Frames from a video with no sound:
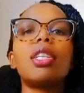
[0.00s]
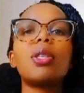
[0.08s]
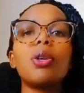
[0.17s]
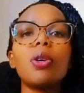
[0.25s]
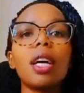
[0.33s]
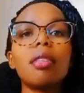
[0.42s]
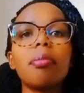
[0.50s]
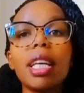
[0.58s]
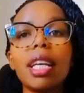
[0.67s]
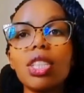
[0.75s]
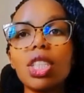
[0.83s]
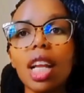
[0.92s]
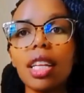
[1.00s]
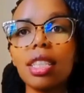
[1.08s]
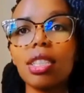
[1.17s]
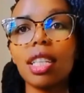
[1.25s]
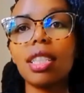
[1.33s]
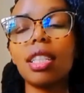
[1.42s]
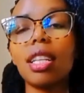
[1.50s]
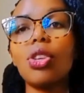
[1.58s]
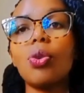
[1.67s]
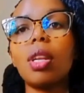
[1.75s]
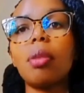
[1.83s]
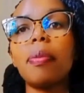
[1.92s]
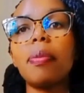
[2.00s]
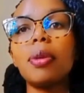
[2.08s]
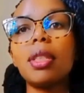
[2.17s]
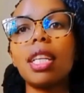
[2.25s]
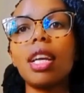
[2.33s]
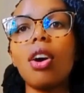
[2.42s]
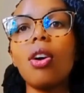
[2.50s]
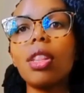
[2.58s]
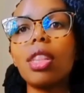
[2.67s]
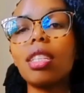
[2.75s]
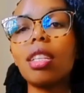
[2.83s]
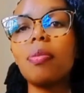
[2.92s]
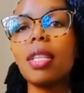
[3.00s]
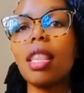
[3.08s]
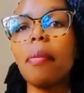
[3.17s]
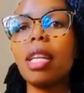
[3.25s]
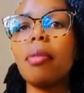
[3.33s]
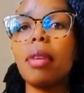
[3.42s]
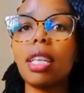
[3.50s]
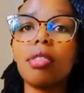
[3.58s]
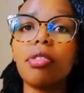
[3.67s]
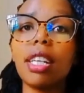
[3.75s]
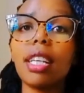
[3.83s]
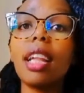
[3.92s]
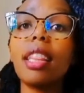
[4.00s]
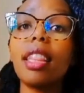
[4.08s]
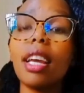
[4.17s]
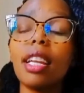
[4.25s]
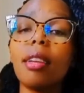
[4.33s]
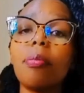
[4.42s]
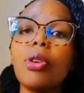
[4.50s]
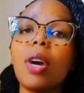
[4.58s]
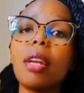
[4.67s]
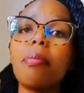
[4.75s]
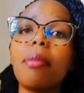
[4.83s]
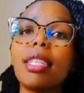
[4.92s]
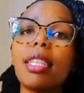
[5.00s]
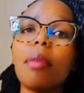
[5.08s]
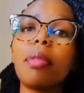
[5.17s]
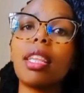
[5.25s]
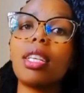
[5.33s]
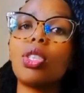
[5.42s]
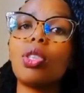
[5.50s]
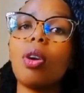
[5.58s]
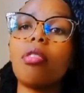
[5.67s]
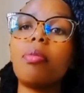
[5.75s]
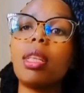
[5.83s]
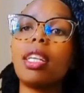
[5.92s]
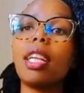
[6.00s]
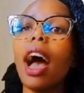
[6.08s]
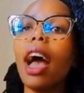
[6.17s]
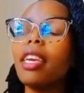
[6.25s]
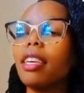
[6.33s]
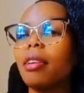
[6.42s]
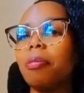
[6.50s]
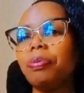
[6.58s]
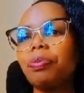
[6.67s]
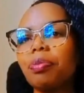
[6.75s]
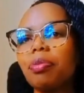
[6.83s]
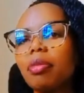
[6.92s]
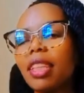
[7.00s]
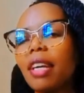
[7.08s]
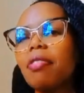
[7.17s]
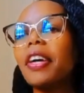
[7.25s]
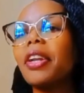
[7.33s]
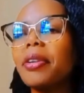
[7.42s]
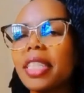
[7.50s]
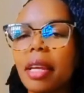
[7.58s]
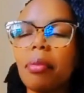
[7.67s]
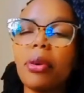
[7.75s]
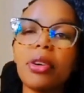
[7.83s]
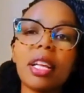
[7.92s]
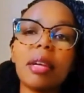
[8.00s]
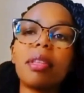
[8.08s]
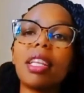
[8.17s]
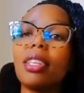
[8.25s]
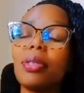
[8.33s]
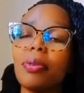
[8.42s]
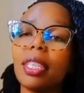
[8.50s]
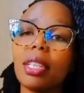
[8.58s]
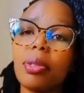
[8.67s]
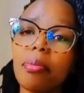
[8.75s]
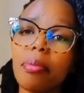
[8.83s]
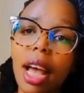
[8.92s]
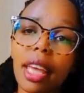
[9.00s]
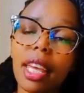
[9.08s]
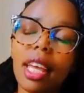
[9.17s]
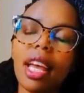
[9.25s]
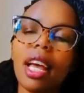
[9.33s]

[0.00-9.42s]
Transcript: So you can make a challenge that you will be putting all the tips in a money market fund, and then you can buy something that you have been eyeing for a long time, or something that you wanted to buy,